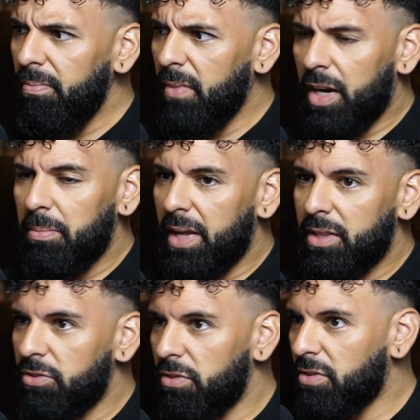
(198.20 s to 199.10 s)
And I'm like,
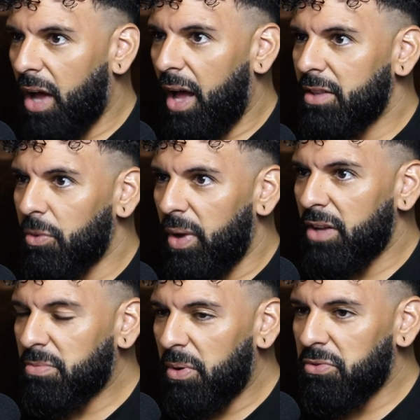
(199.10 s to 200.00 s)
this is not the way
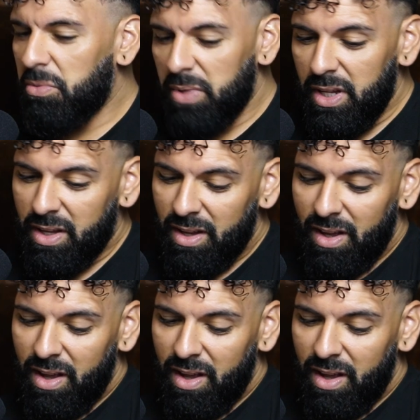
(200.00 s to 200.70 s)
it's supposed to be.